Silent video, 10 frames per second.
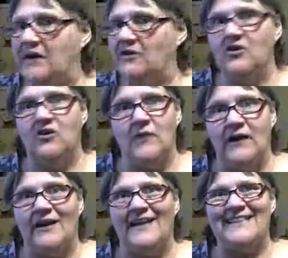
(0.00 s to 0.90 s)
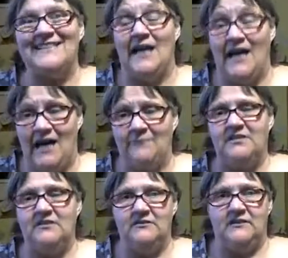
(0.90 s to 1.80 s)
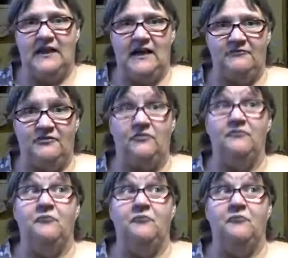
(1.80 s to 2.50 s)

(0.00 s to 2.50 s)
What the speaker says: I don't go out unless I absolutely have to.